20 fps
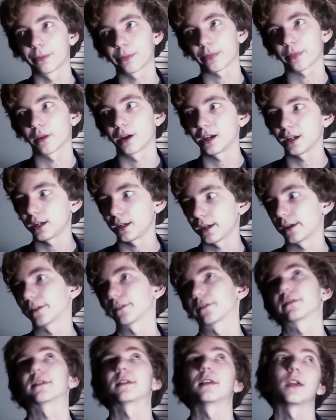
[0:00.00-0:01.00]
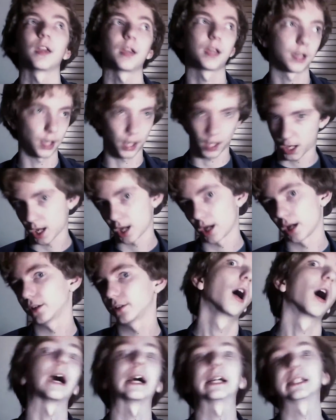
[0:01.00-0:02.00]
I can't sing,
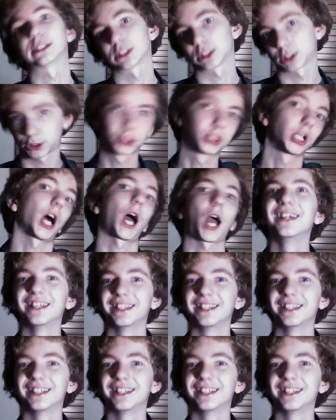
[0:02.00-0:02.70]
guys. I suck.